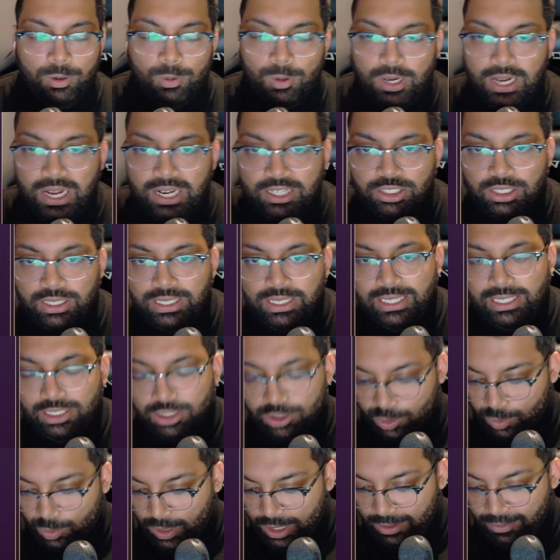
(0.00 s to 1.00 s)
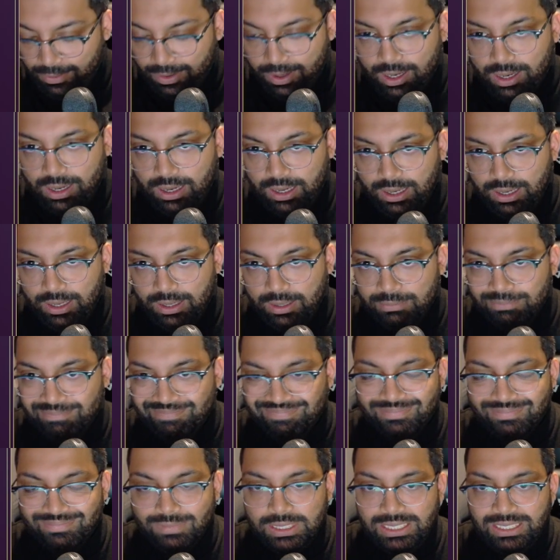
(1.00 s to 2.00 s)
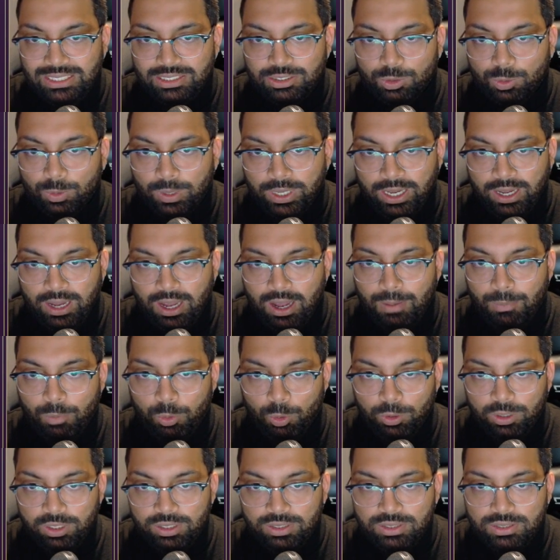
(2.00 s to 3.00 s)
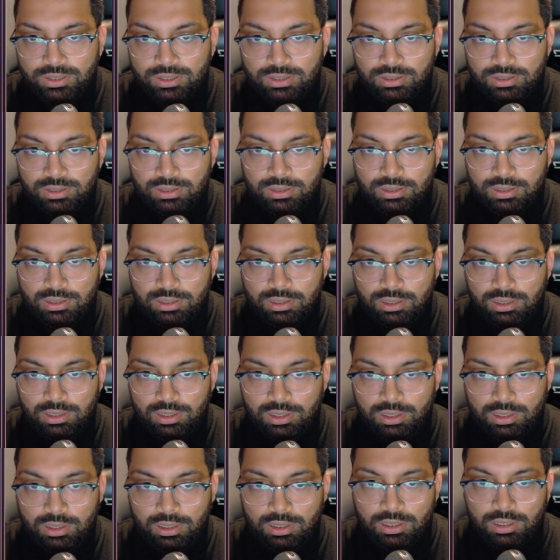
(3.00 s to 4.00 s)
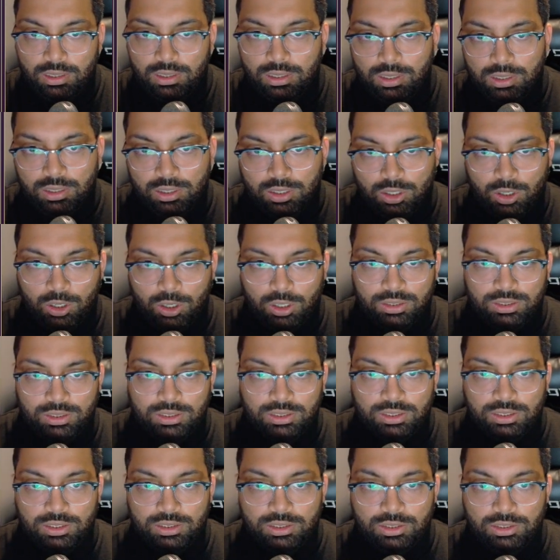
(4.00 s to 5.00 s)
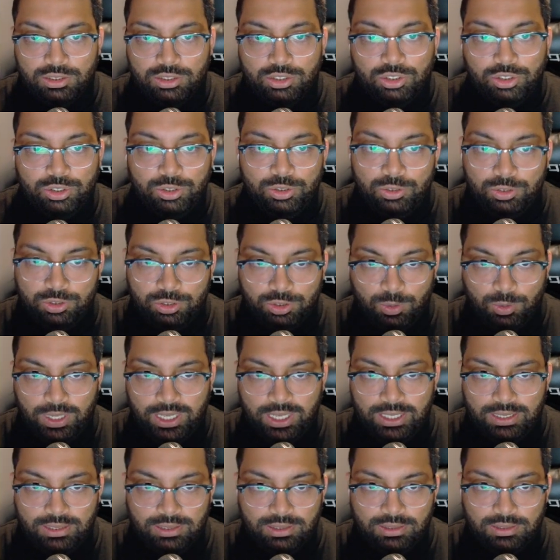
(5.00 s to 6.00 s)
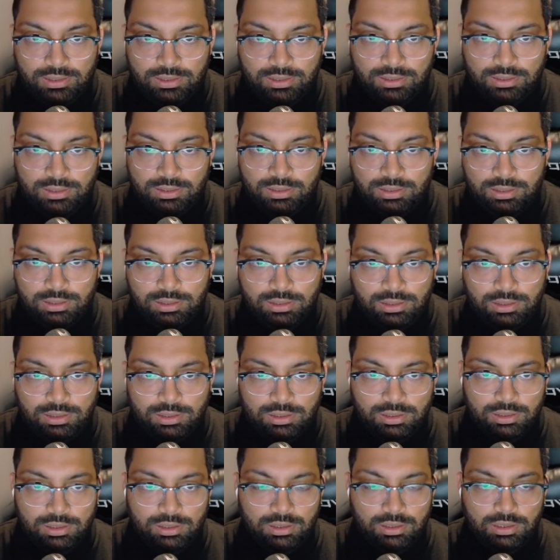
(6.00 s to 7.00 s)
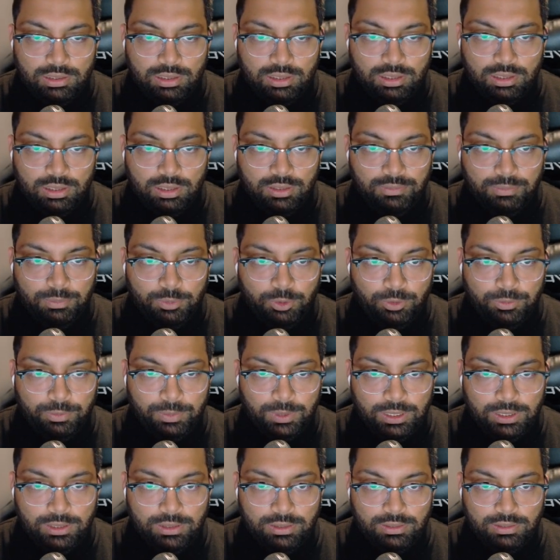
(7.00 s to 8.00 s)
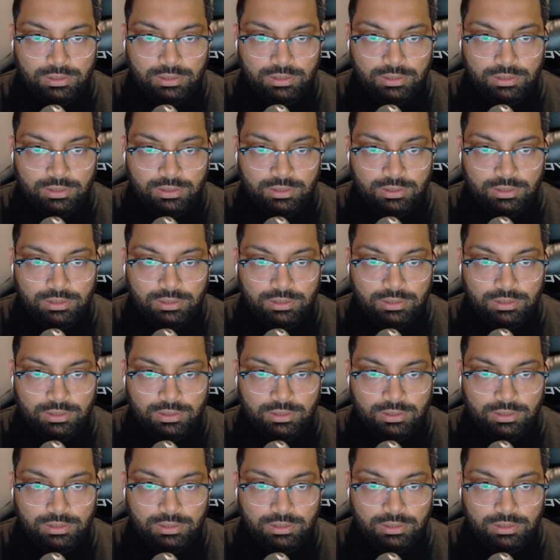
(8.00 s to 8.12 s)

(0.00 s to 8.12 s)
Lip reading: know what, actually, each square of height, each square upwards costs 2 squares of movement.